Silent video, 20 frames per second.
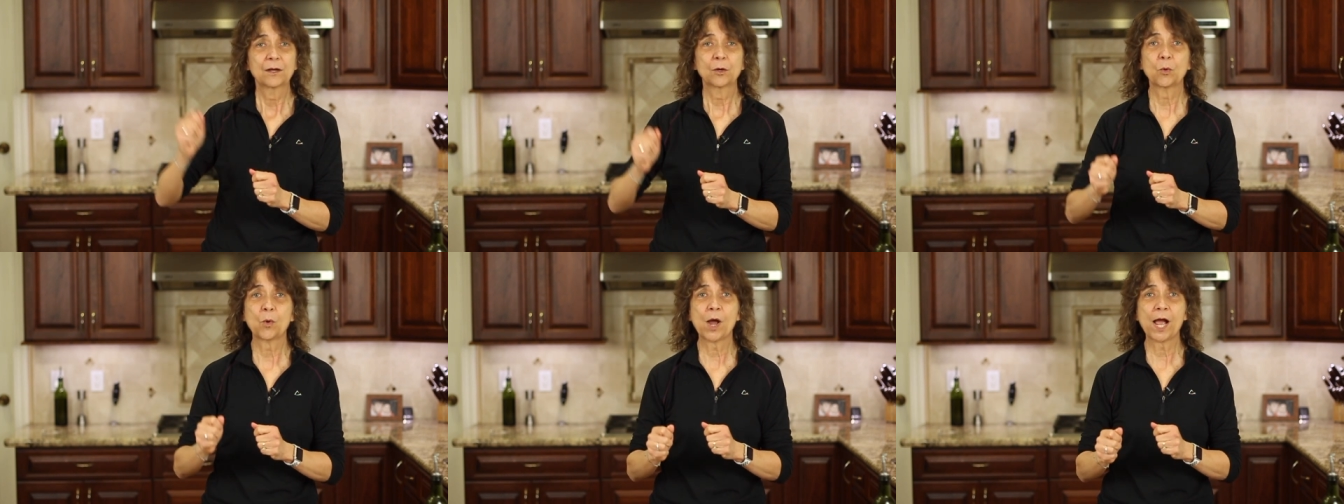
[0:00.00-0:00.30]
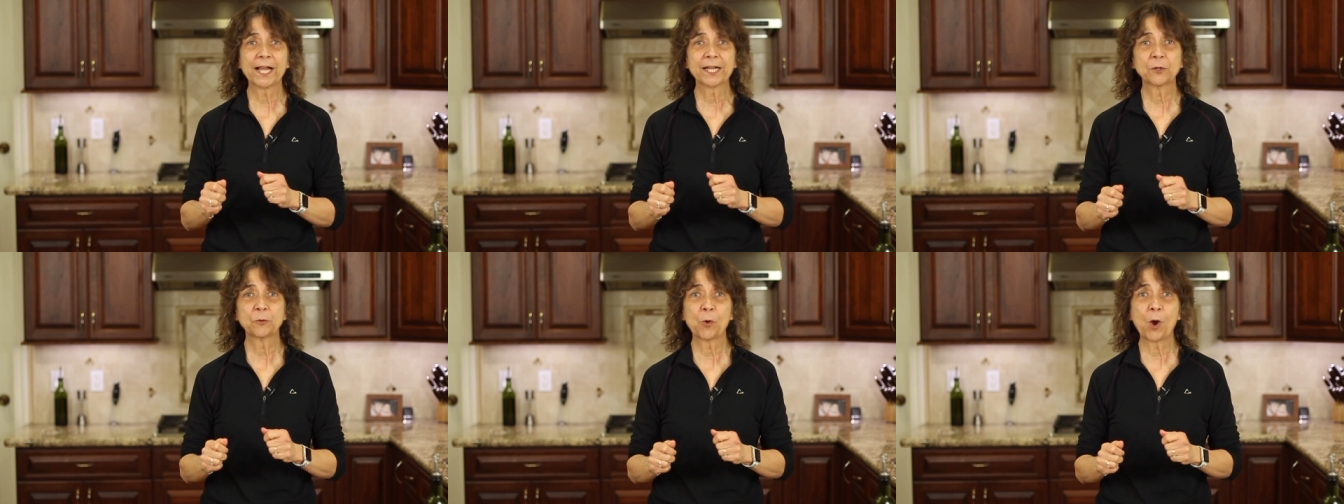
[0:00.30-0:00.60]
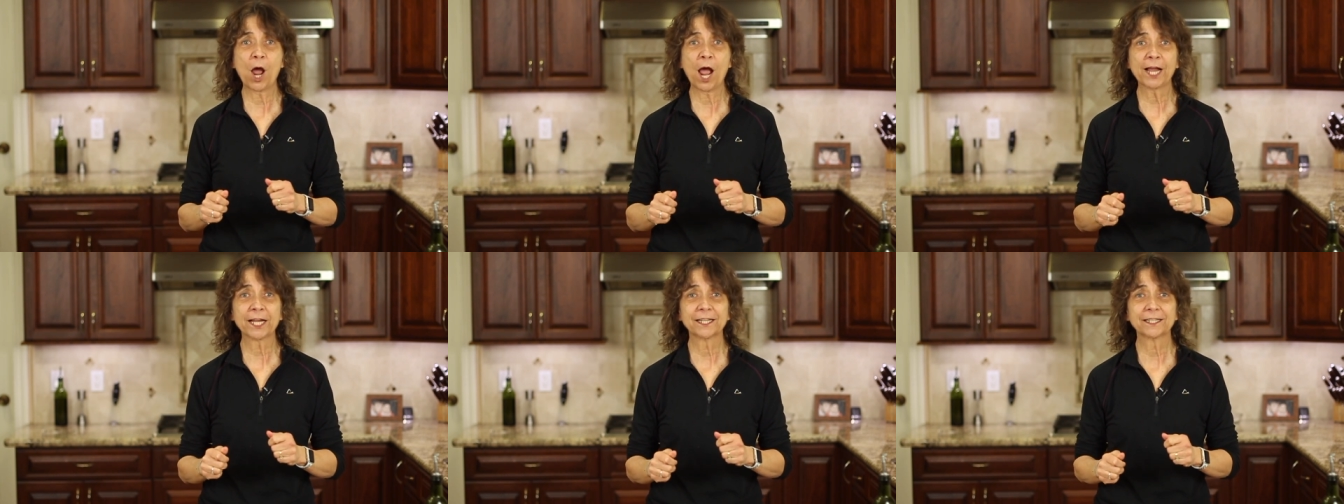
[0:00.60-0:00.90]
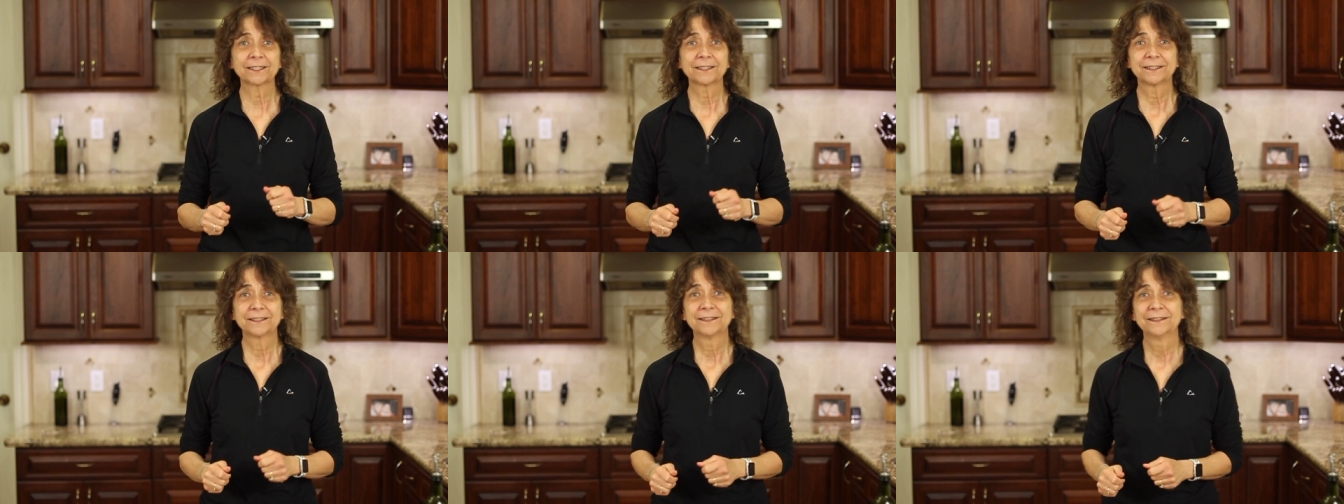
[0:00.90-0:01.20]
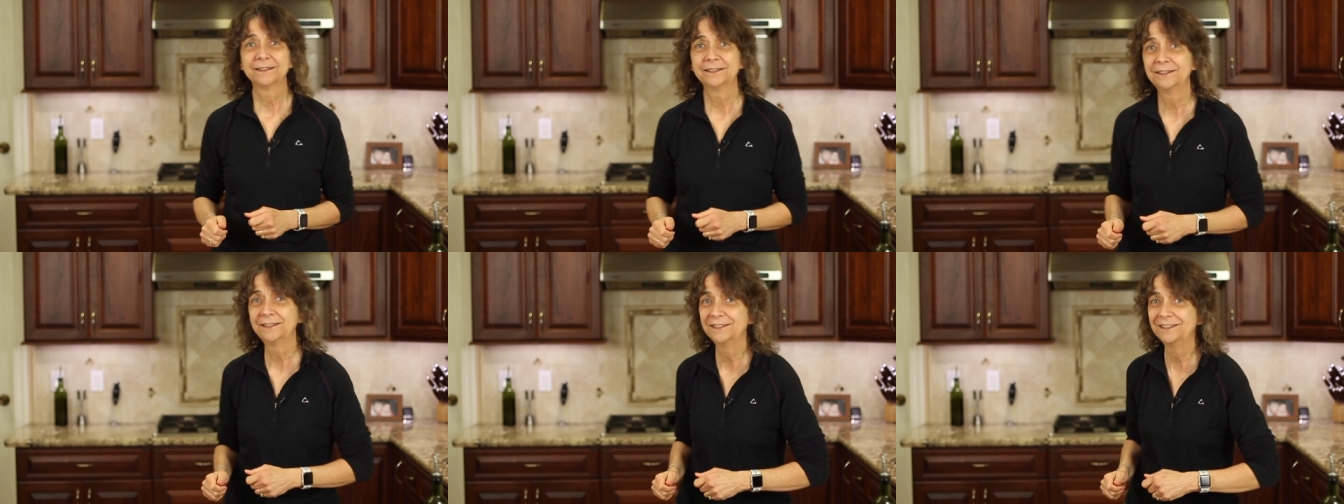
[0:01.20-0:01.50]
Guac, guac,
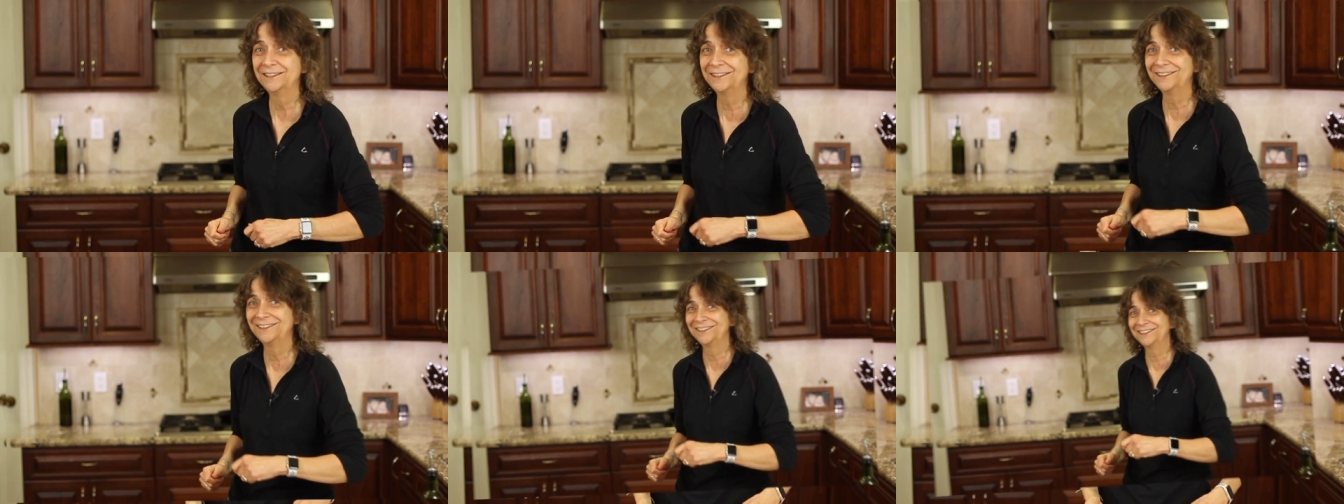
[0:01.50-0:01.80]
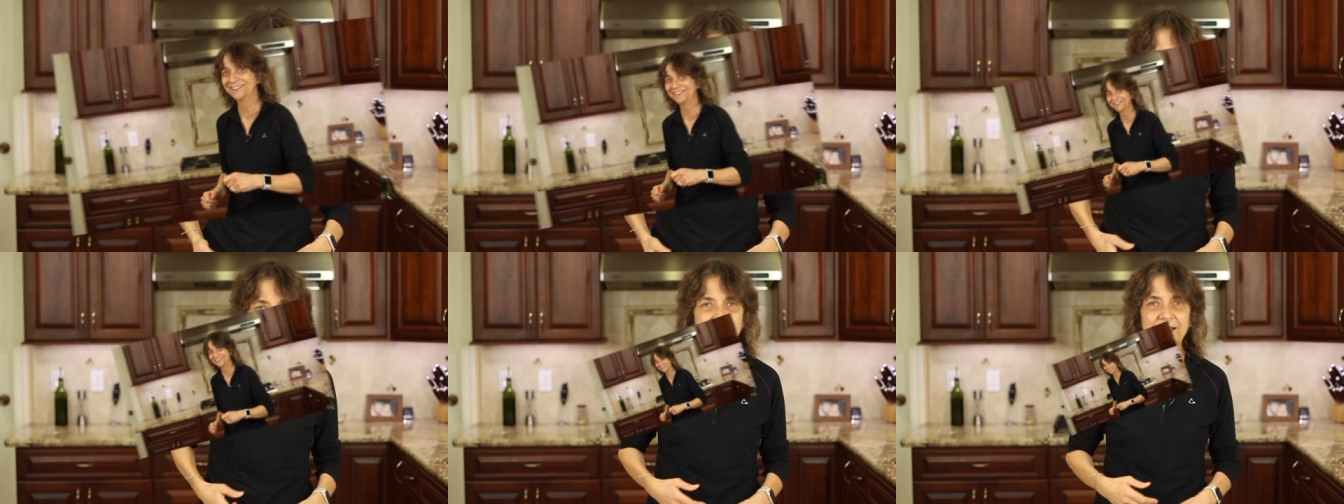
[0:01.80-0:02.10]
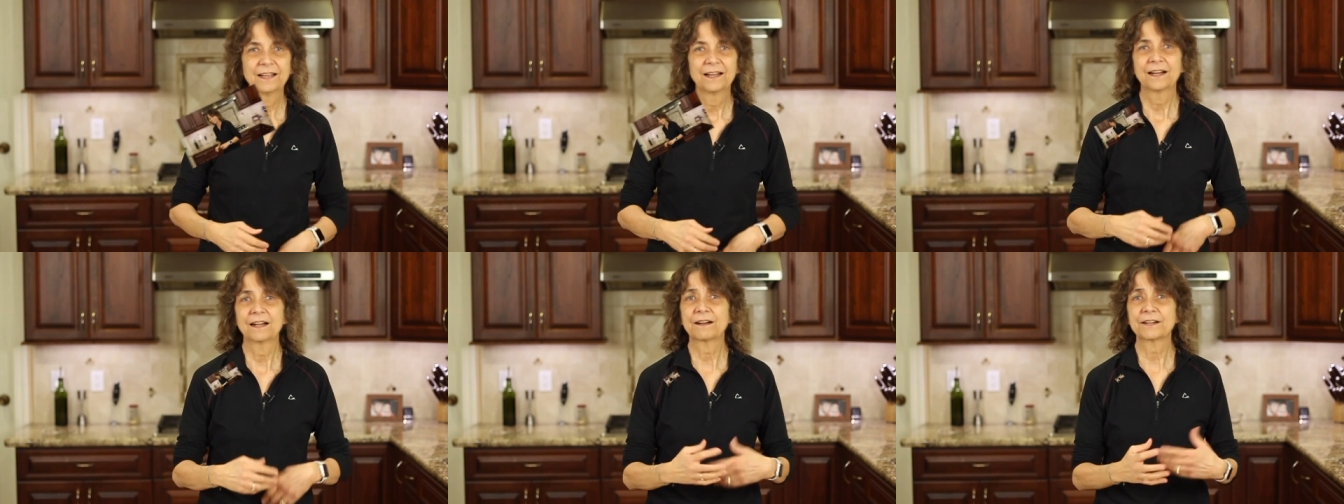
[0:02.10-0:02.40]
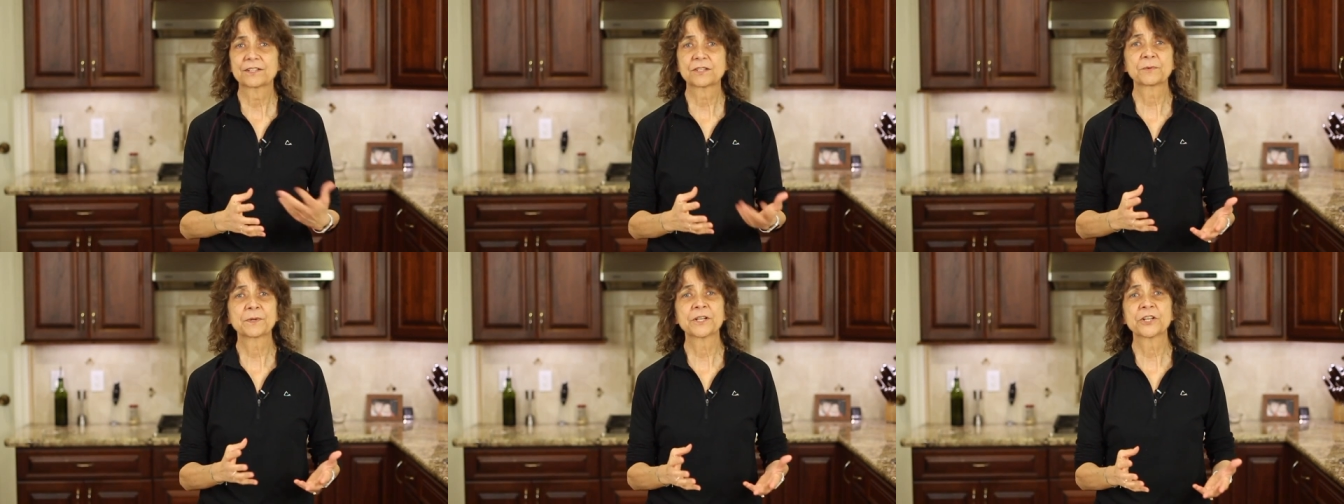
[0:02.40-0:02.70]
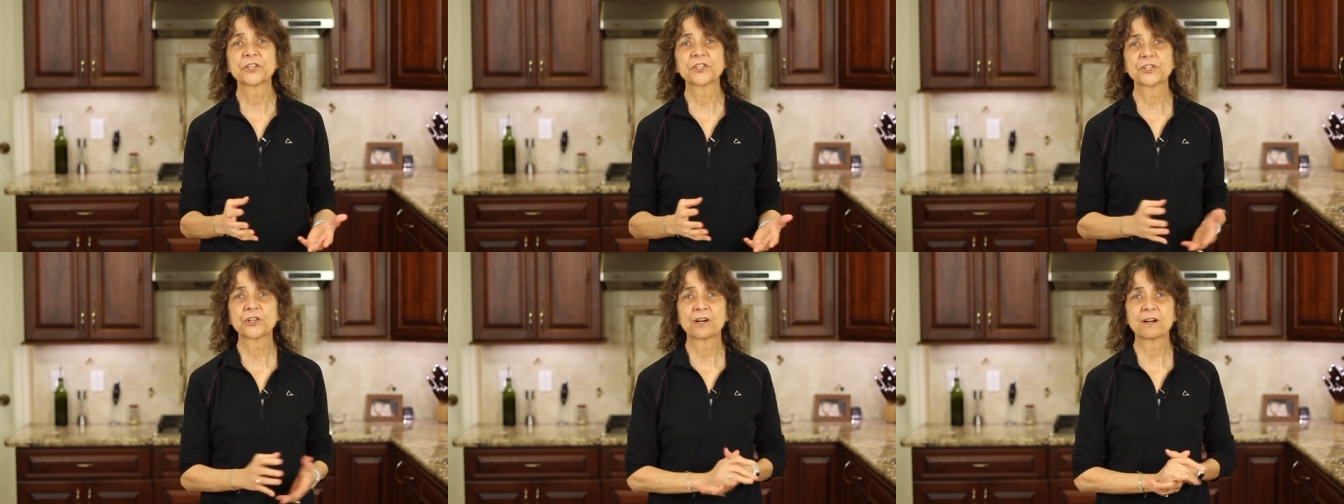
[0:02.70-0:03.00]
all right, so we're
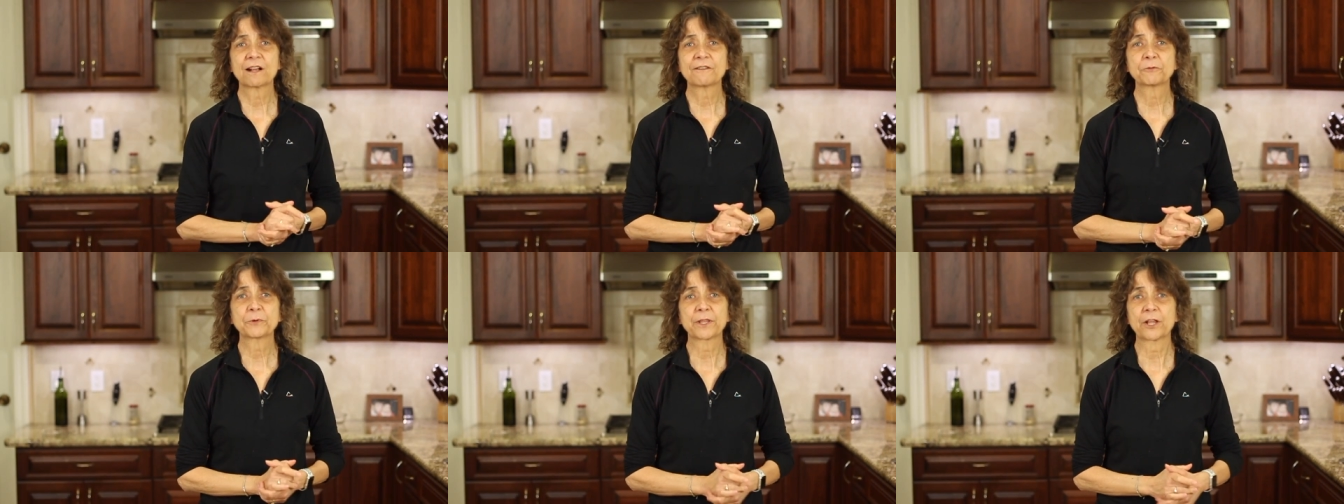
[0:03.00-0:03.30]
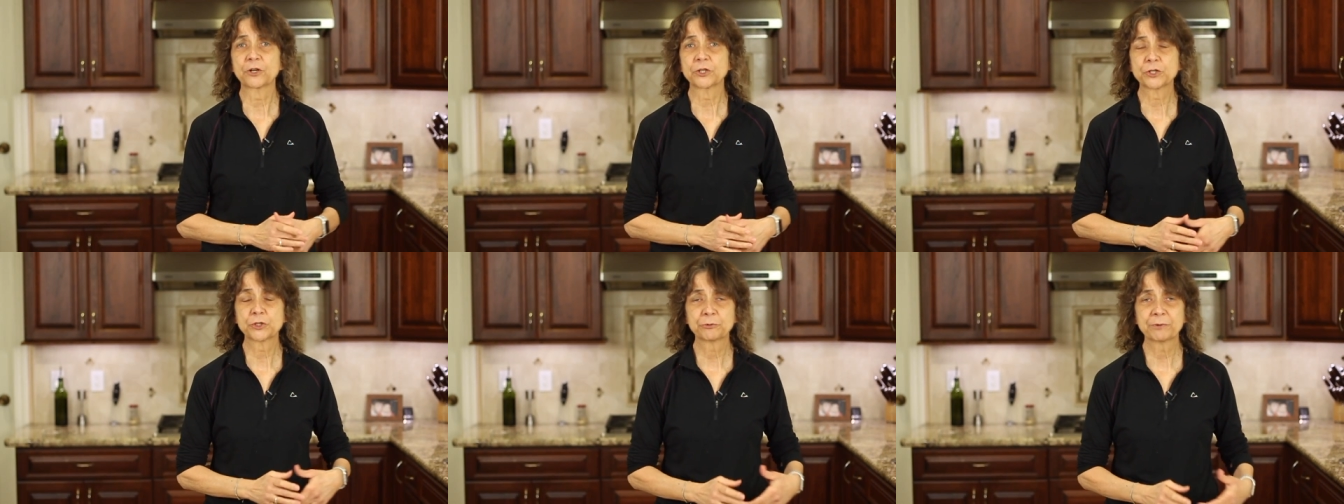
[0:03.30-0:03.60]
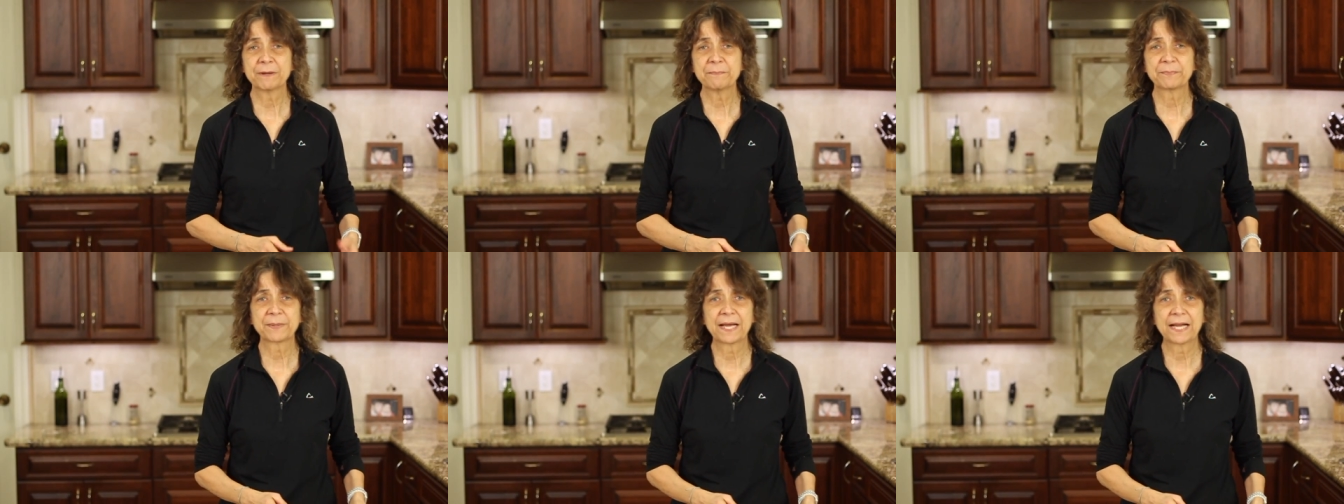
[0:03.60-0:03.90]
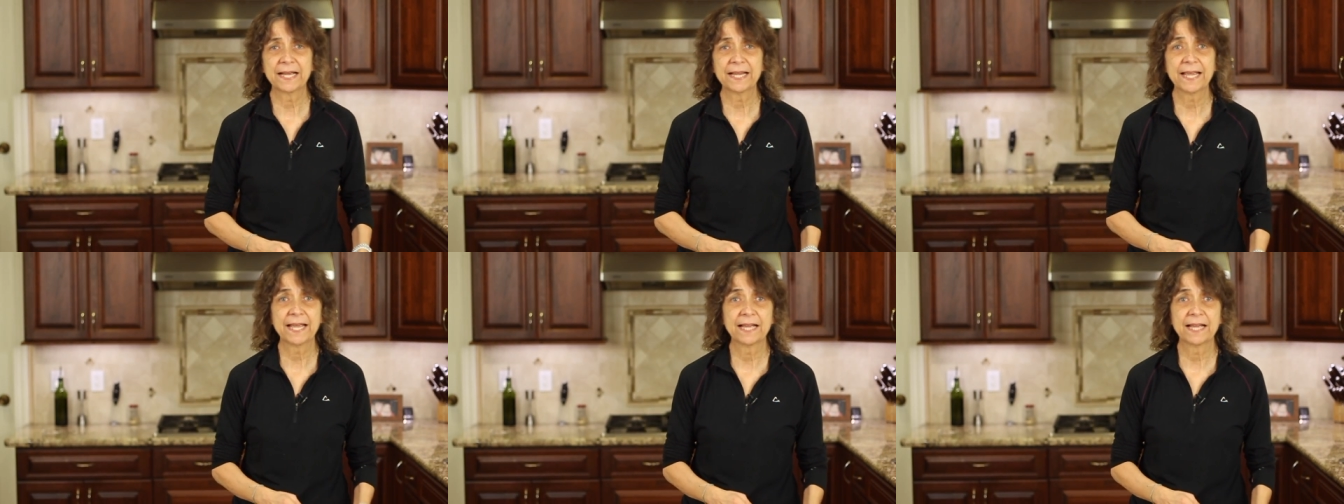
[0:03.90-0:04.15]
gonna start off with our shrimp. I